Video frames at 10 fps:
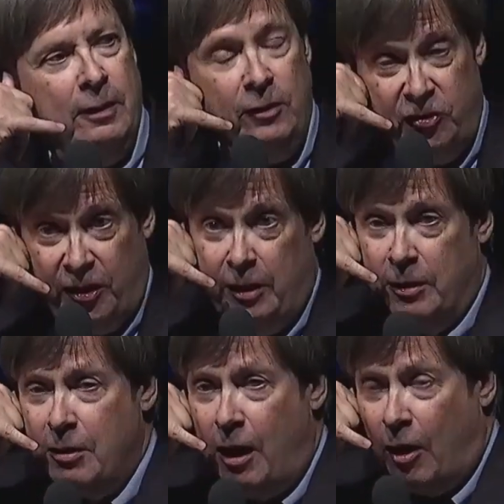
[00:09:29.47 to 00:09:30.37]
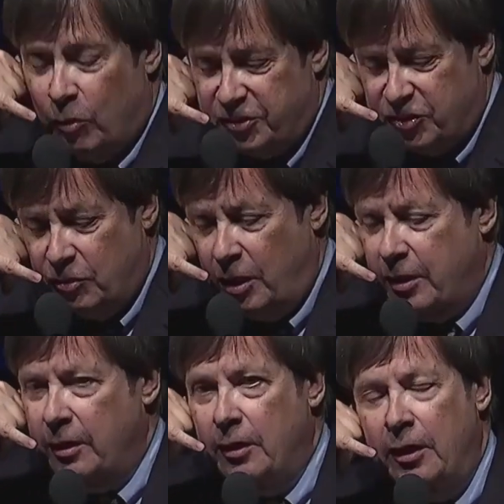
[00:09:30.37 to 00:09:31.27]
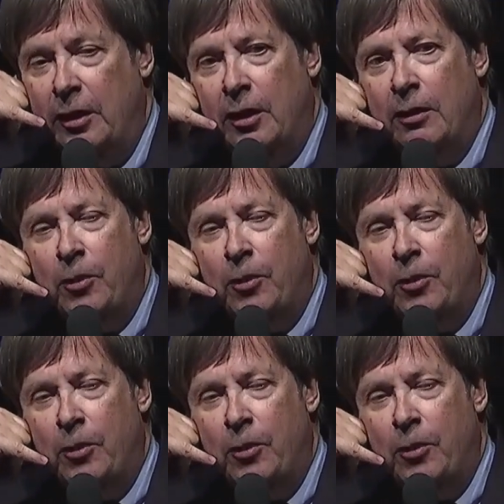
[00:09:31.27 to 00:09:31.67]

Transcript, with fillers: you say your car was struck in a